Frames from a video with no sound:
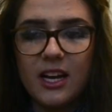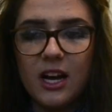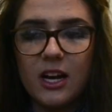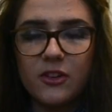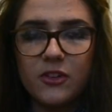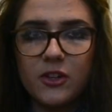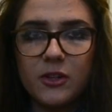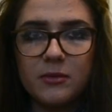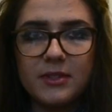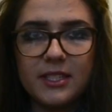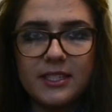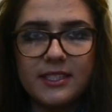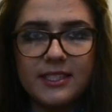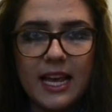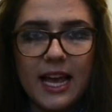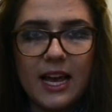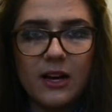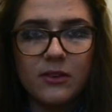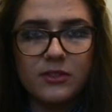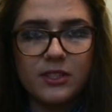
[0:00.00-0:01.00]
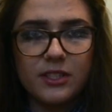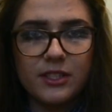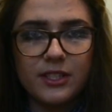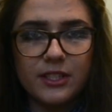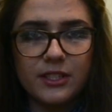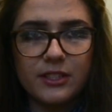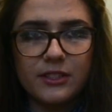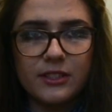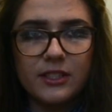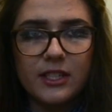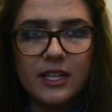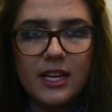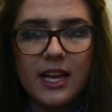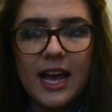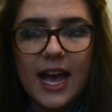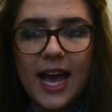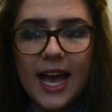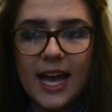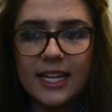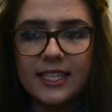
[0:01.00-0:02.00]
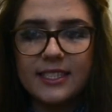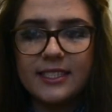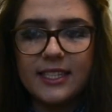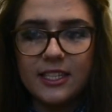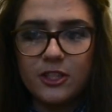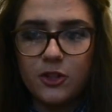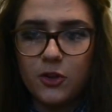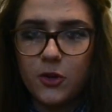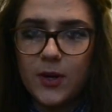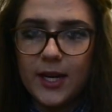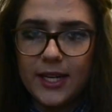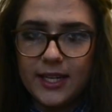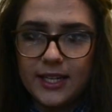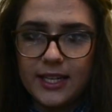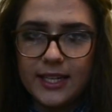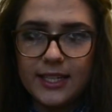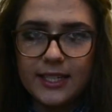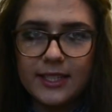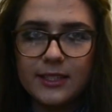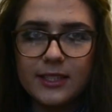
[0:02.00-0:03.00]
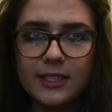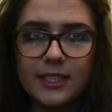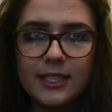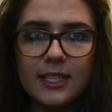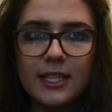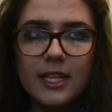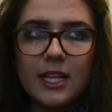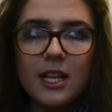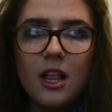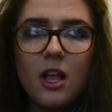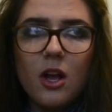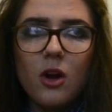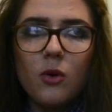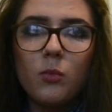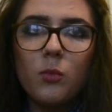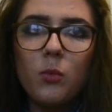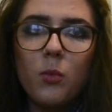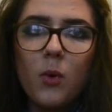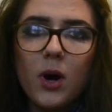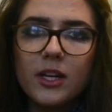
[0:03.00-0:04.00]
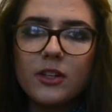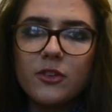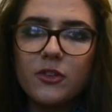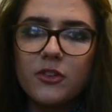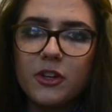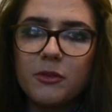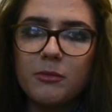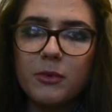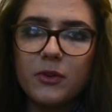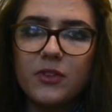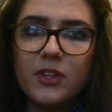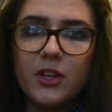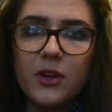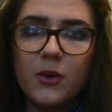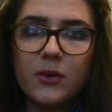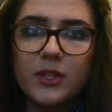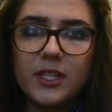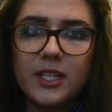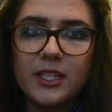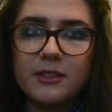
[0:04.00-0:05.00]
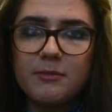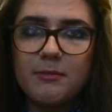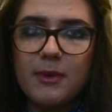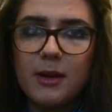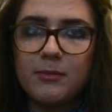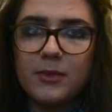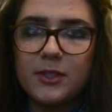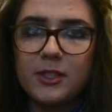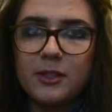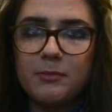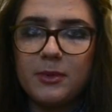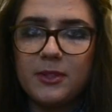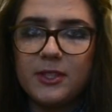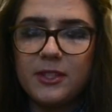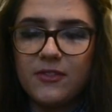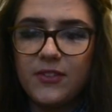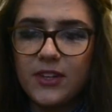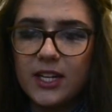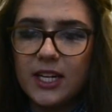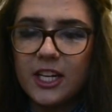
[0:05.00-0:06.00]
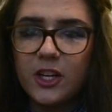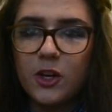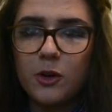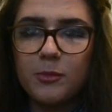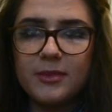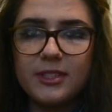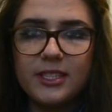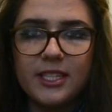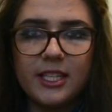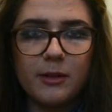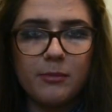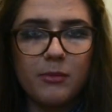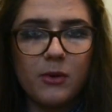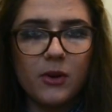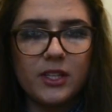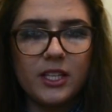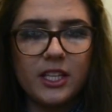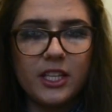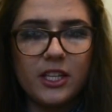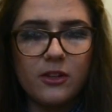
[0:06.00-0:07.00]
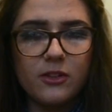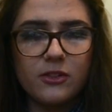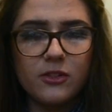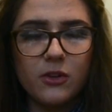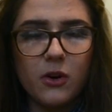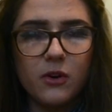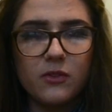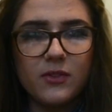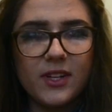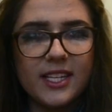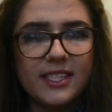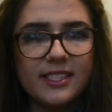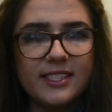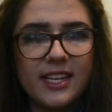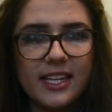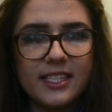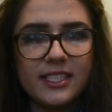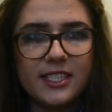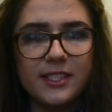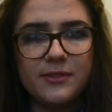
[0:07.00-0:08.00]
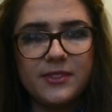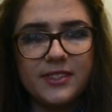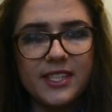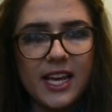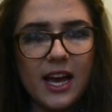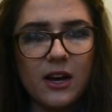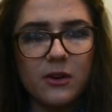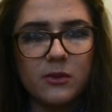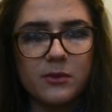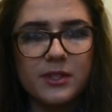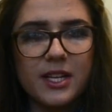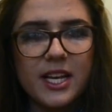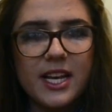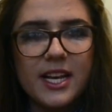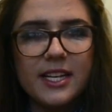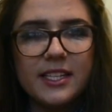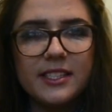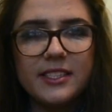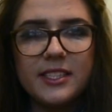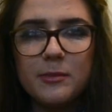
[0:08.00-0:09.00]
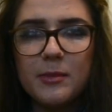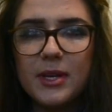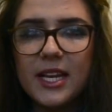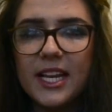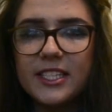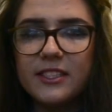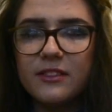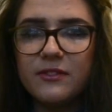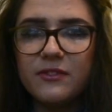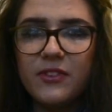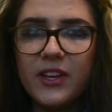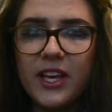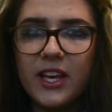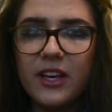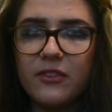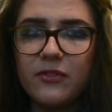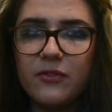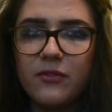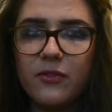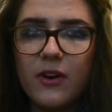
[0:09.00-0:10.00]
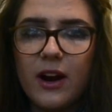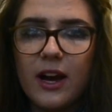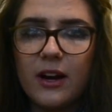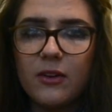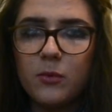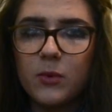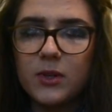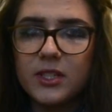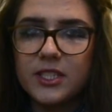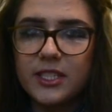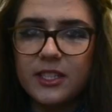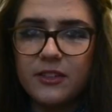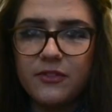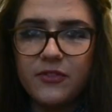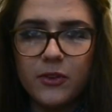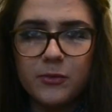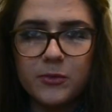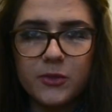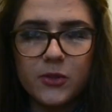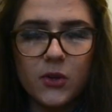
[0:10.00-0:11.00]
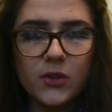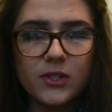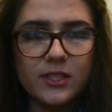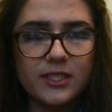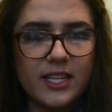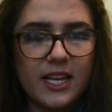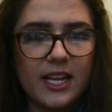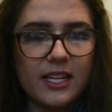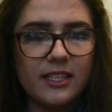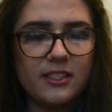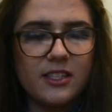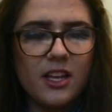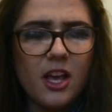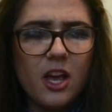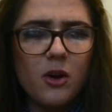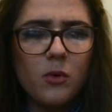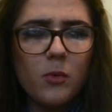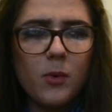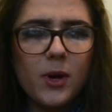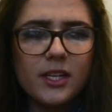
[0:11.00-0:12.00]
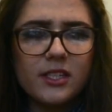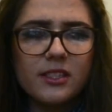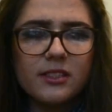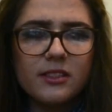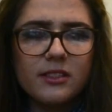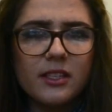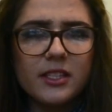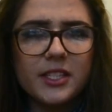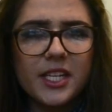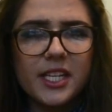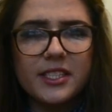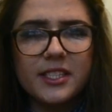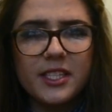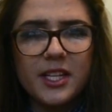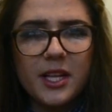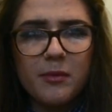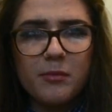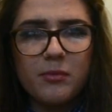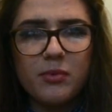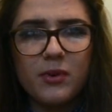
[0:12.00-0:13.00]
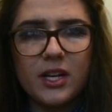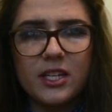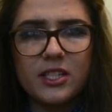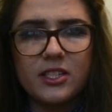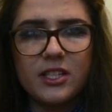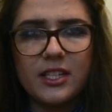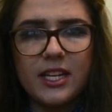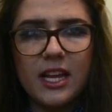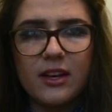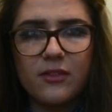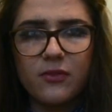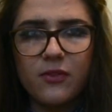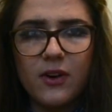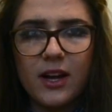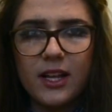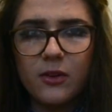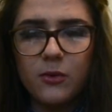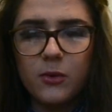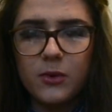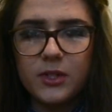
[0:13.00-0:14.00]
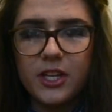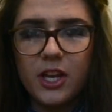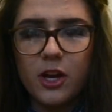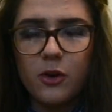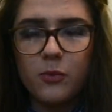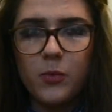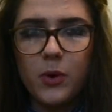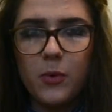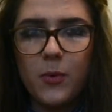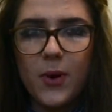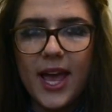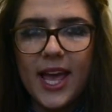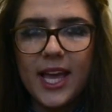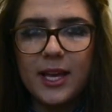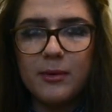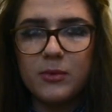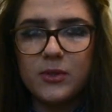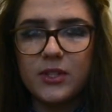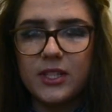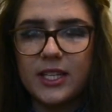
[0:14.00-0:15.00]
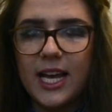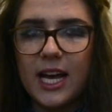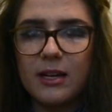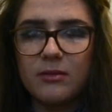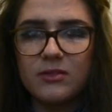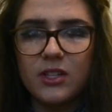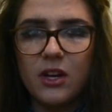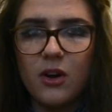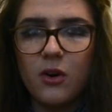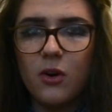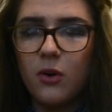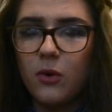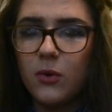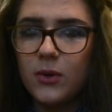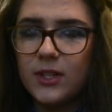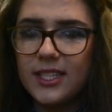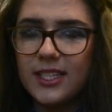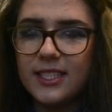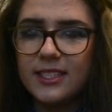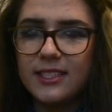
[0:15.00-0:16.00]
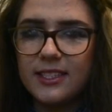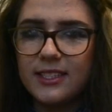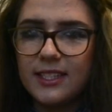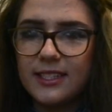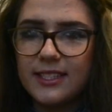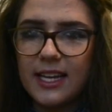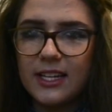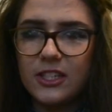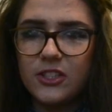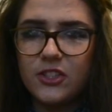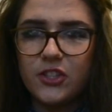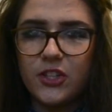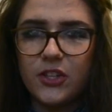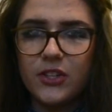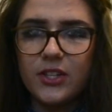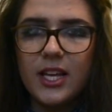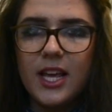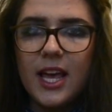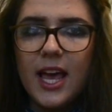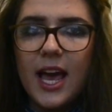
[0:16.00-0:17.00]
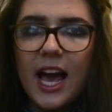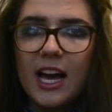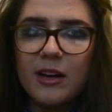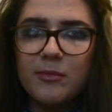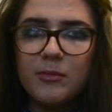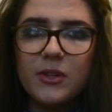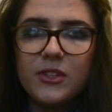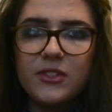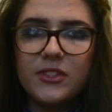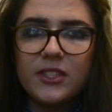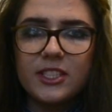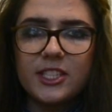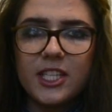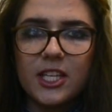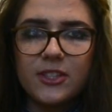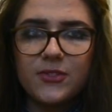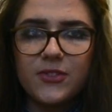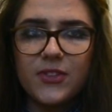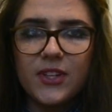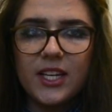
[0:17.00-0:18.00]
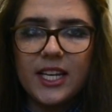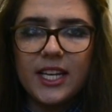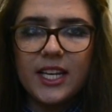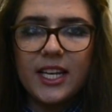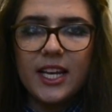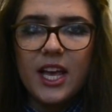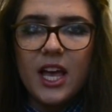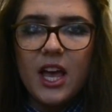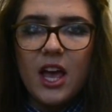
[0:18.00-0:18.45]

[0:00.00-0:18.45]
that our group did set out to do and did correctly. One group of the audience members specifically commented upon the use of intensive sound, stimulating fear throughout watching the film's content, which suggests the impression that throughout audio we were able to capture our audience's attention and most successfully